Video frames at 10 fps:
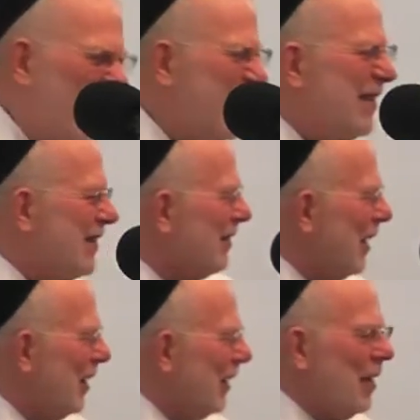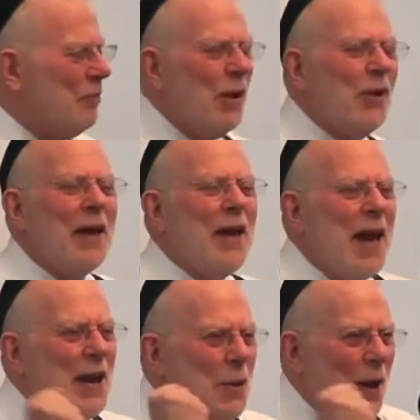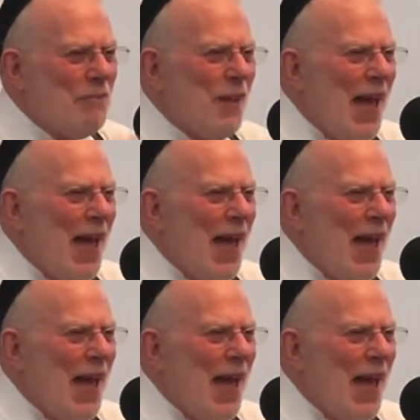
does this lady keep okay. anyway?